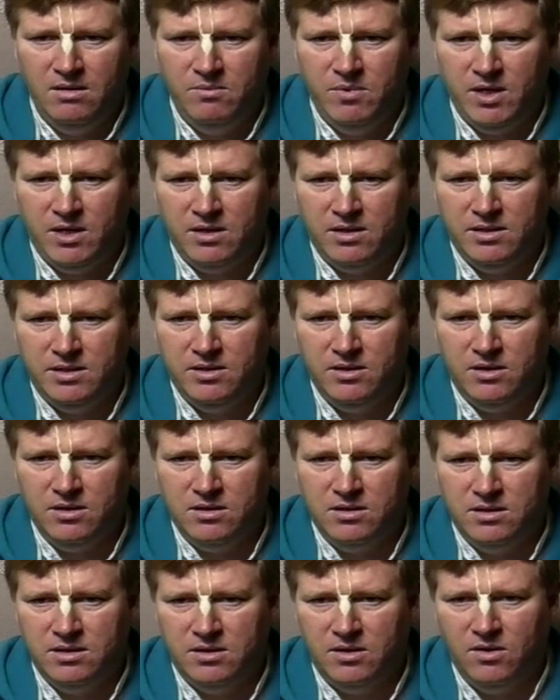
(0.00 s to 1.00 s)
because
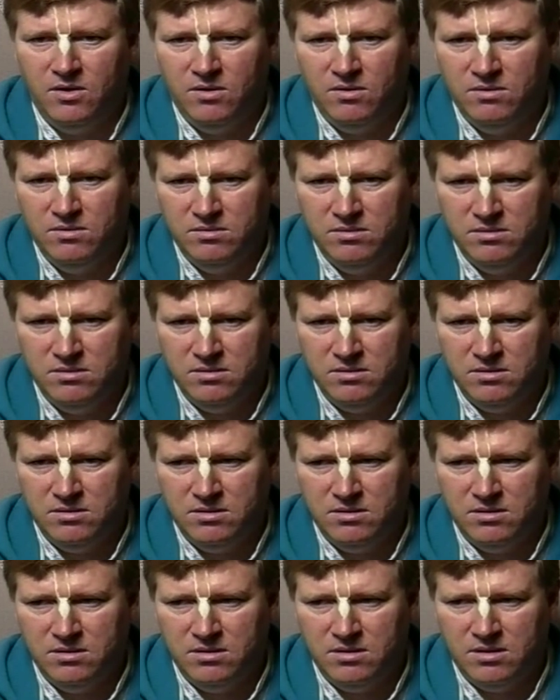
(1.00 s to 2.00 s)
Yoko's whole
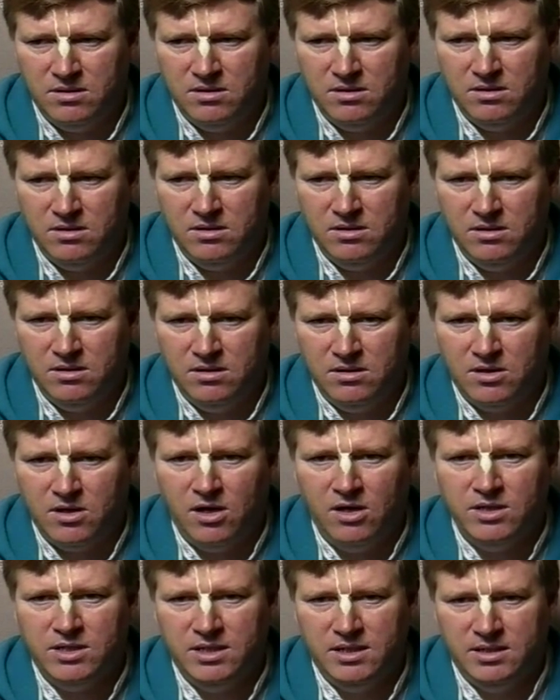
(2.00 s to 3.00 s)

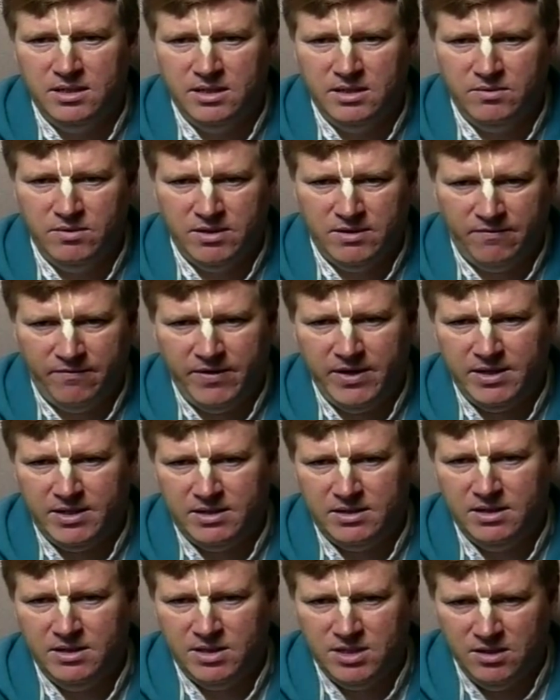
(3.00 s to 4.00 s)
consciousness was
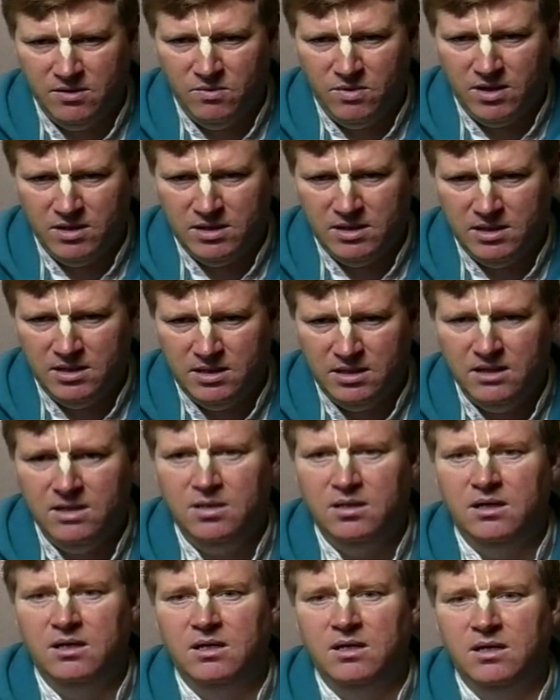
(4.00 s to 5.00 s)
fixed that she wanted
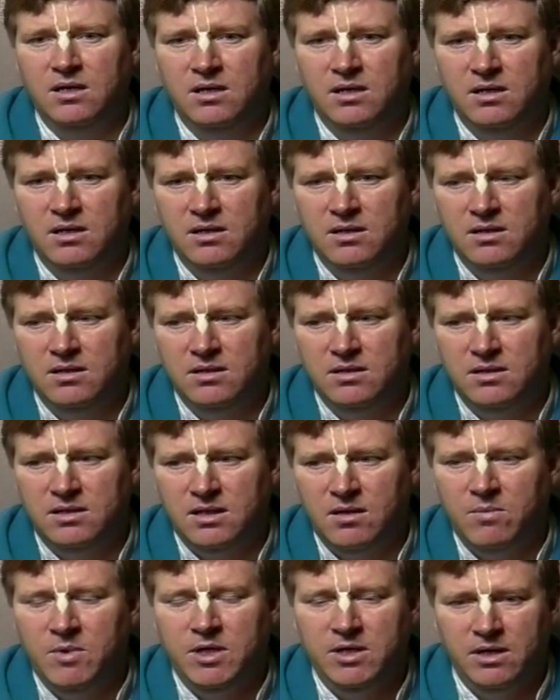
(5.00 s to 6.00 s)

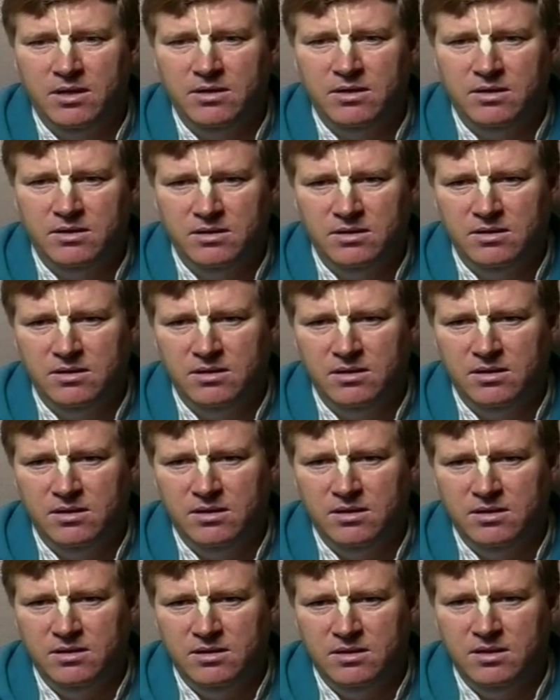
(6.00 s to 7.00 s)
some or another
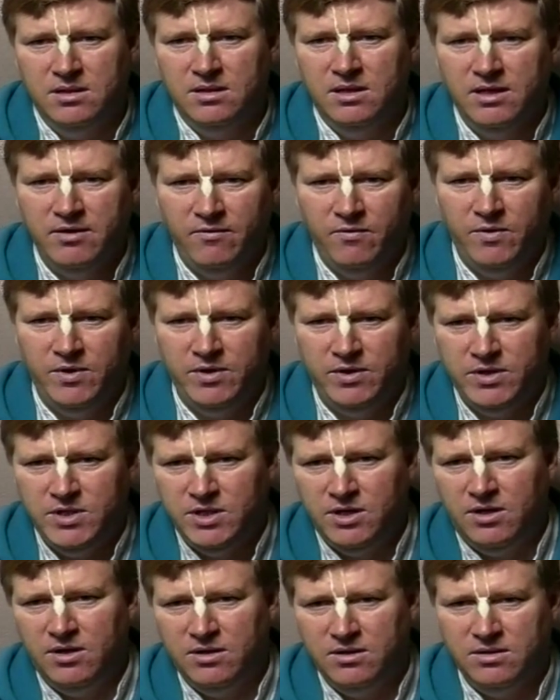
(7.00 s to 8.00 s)
to live with
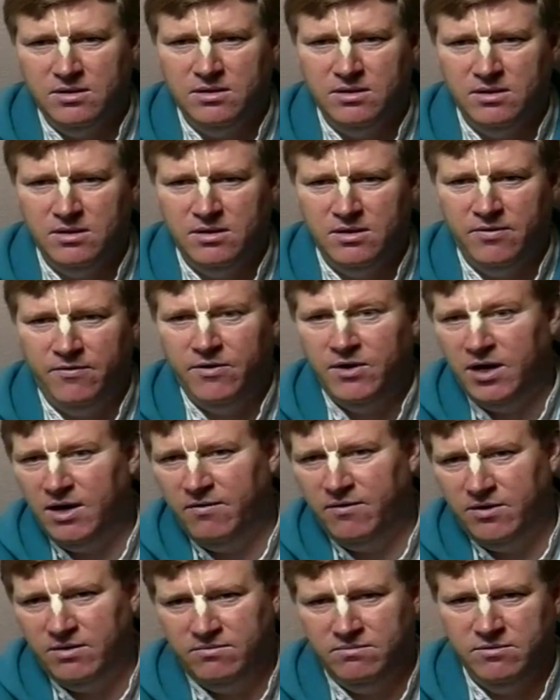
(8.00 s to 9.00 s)
John
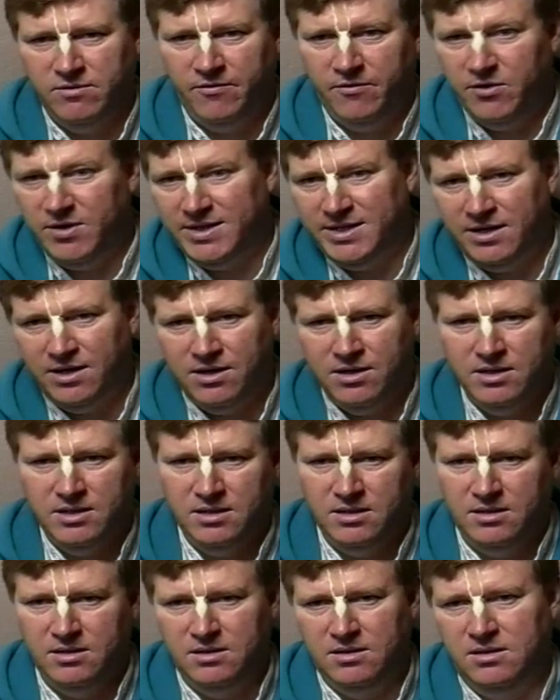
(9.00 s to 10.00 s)
forever, for
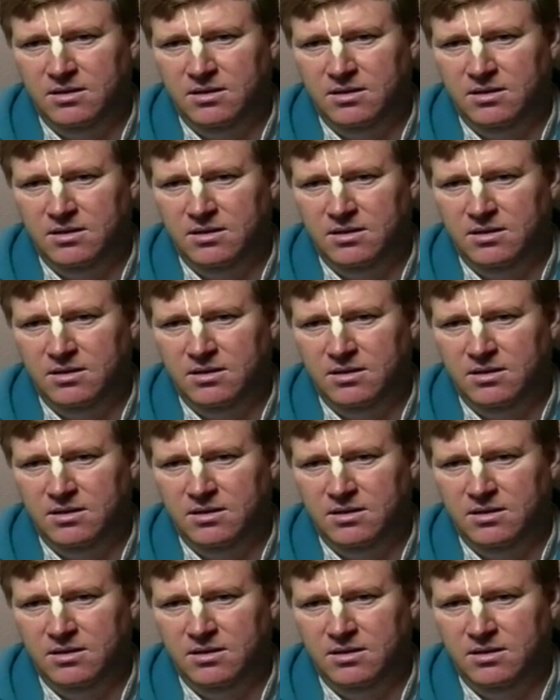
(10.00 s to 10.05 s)
eternity.